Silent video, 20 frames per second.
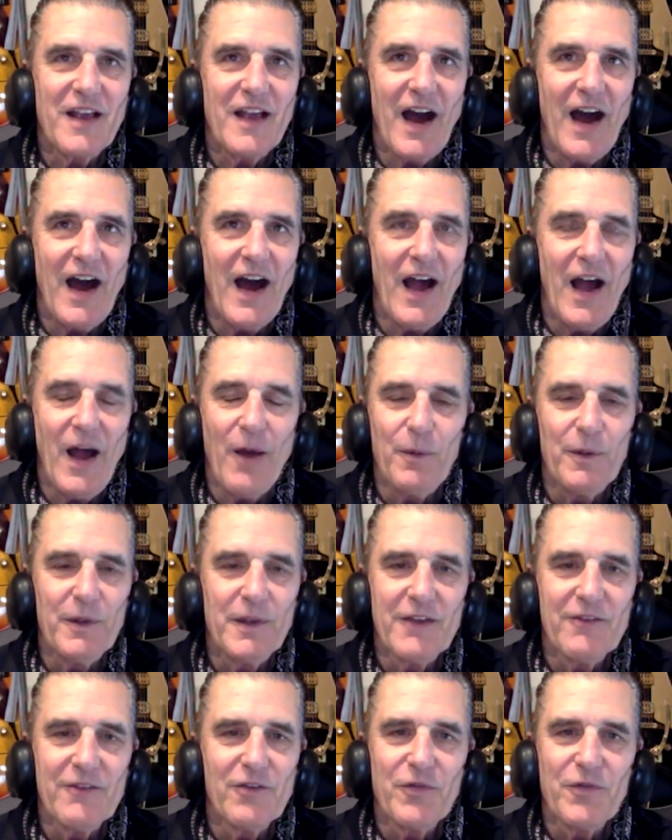I will
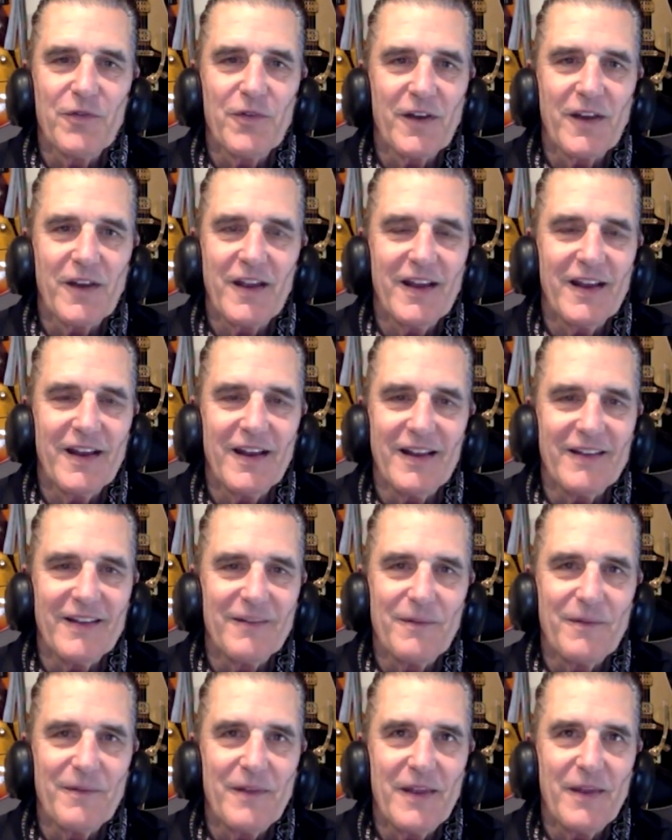never forget it.
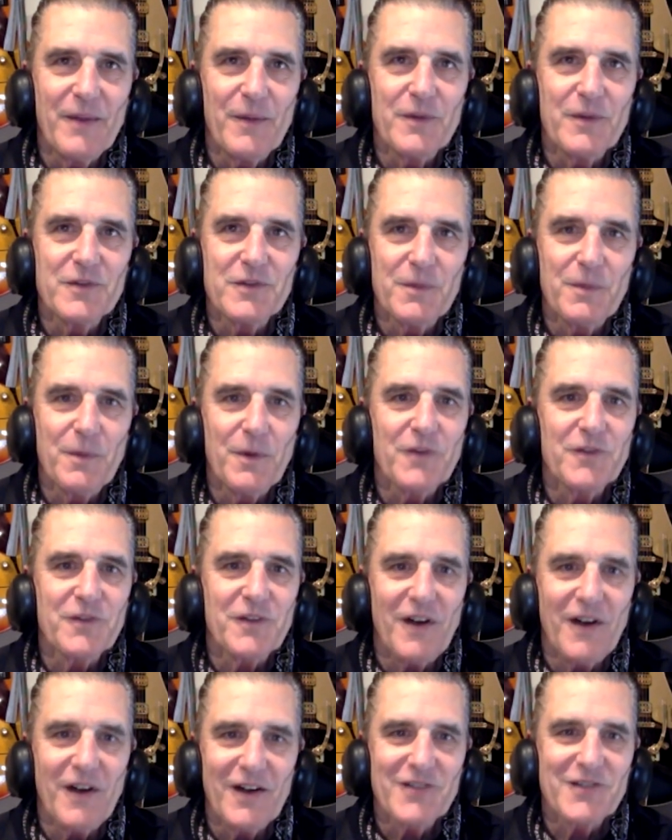It was the most
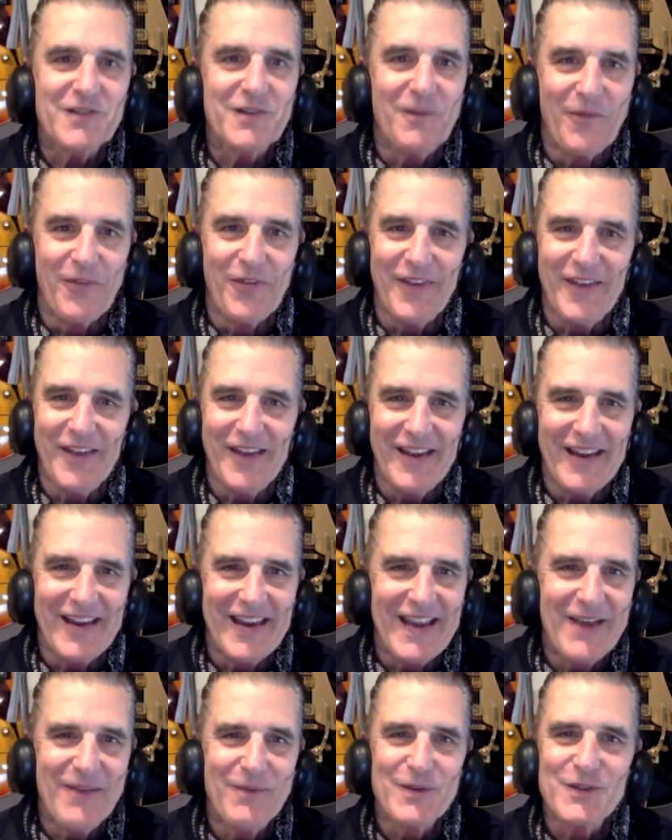awesome thing.
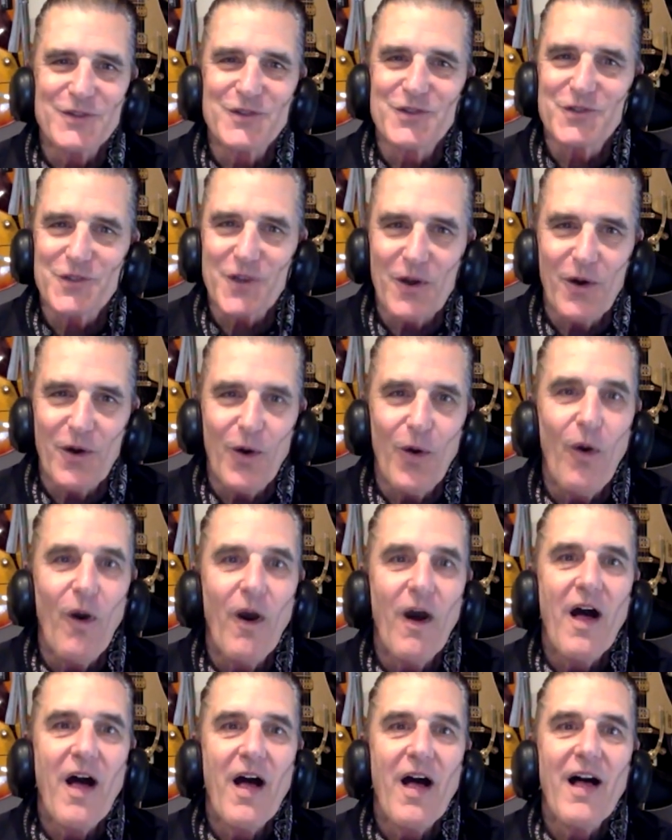He was so
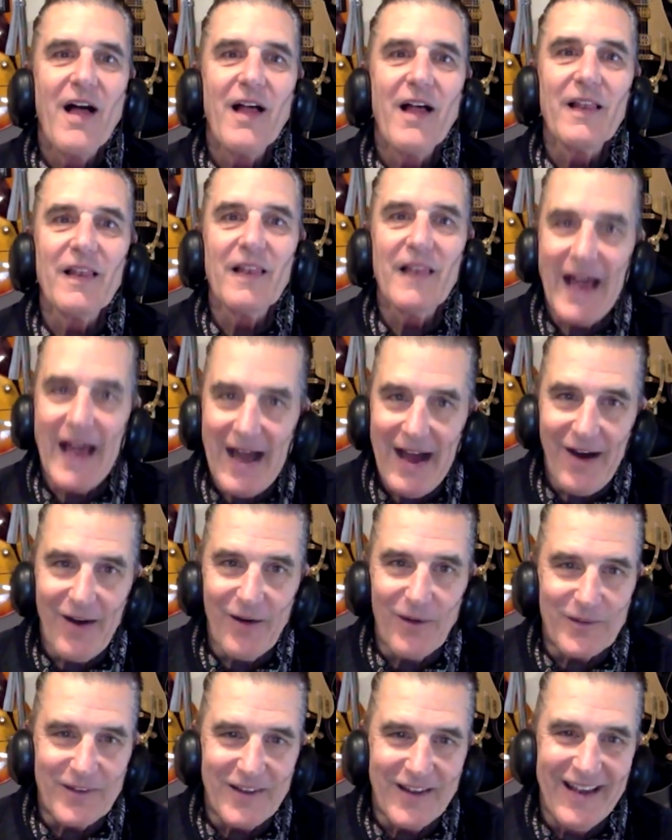loud.